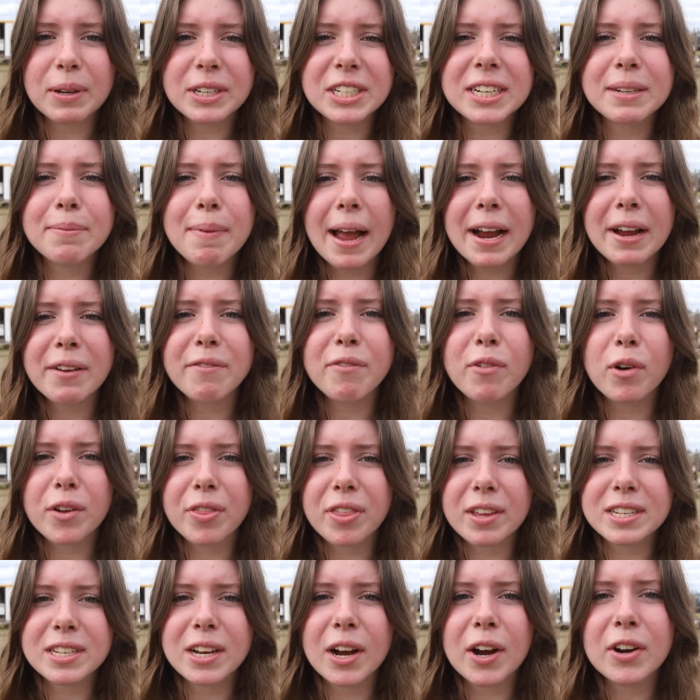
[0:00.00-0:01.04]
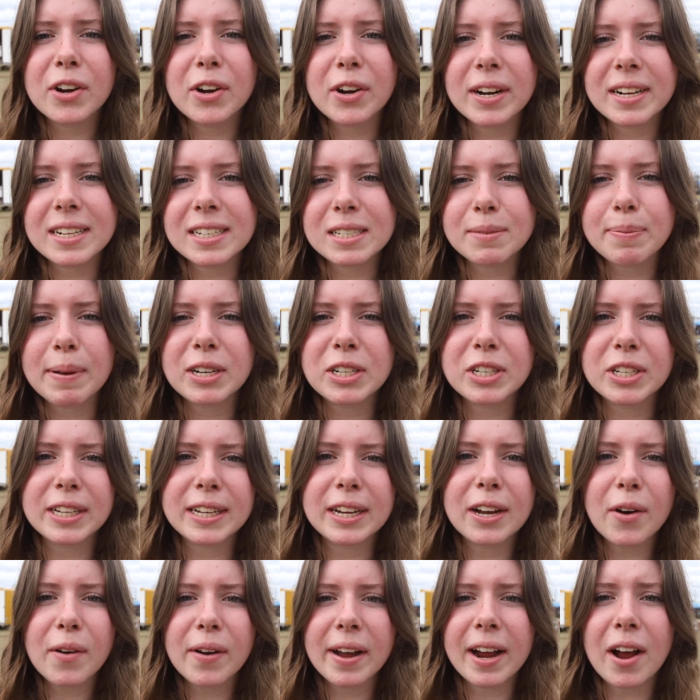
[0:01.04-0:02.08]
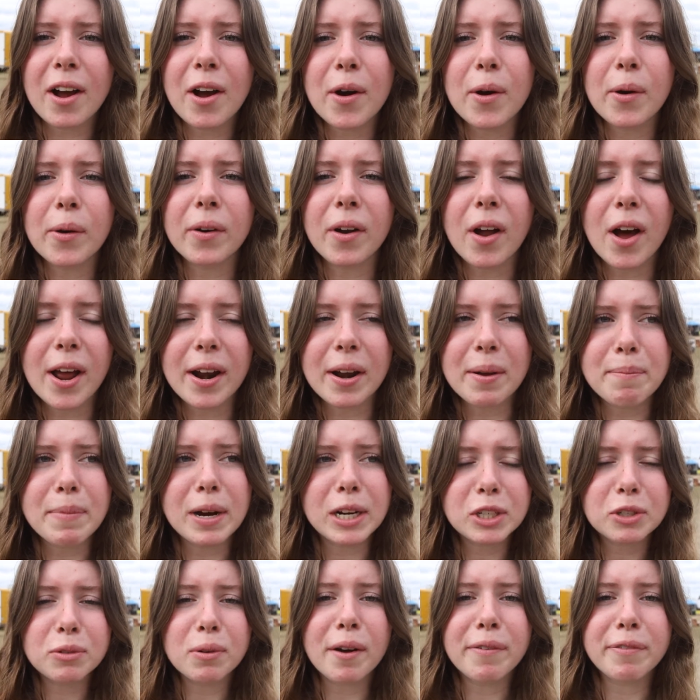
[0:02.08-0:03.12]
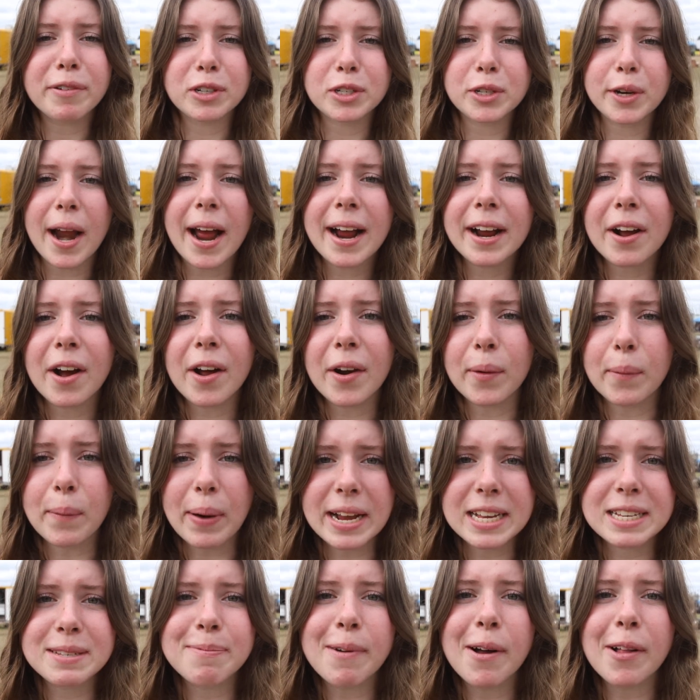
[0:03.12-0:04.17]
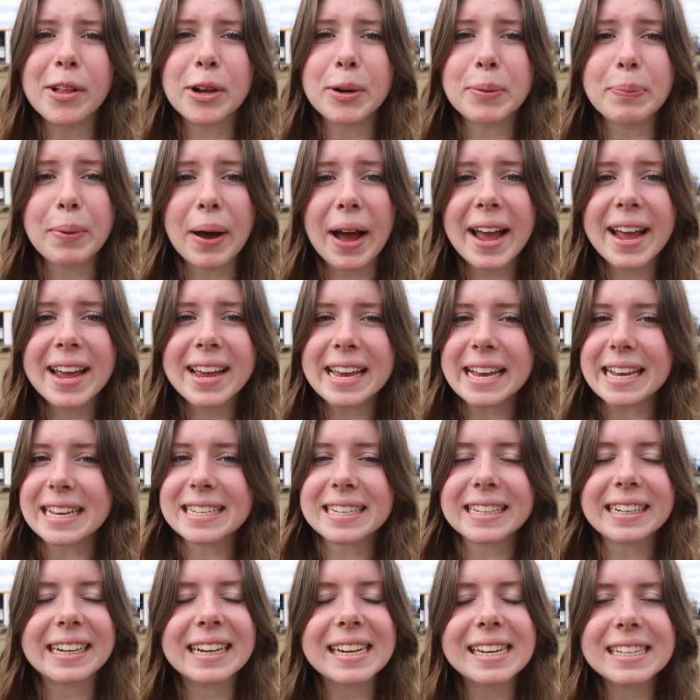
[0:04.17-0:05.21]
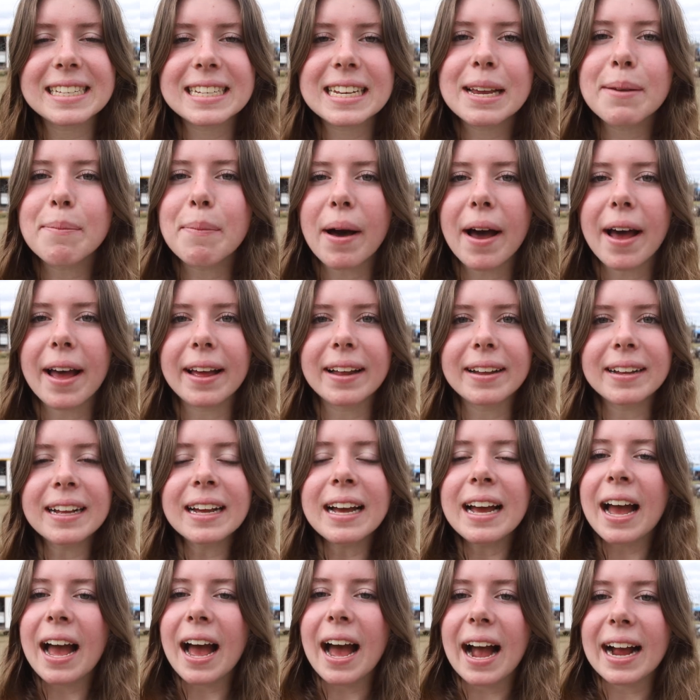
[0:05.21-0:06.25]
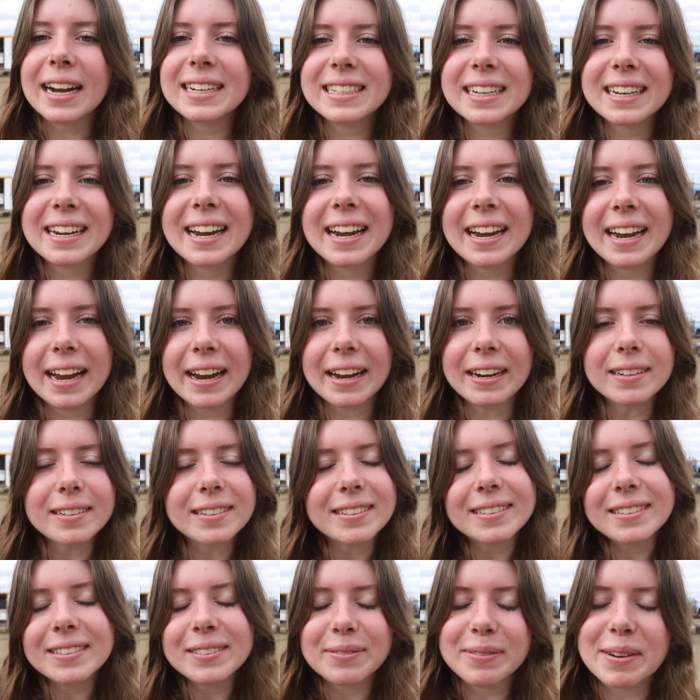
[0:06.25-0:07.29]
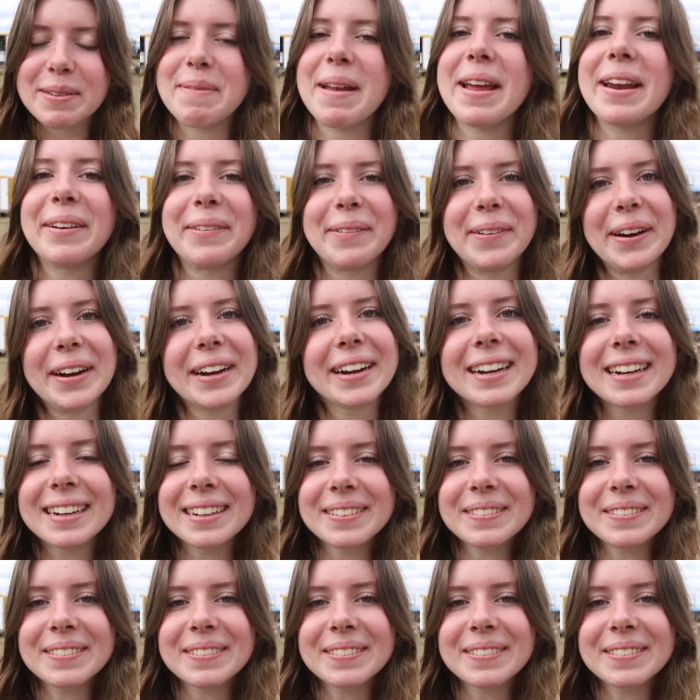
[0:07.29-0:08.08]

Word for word: switching back and forth is harder, and especially going on a much rougher track on a way smaller bike isn't easy, hmm. but I did it and we made it work.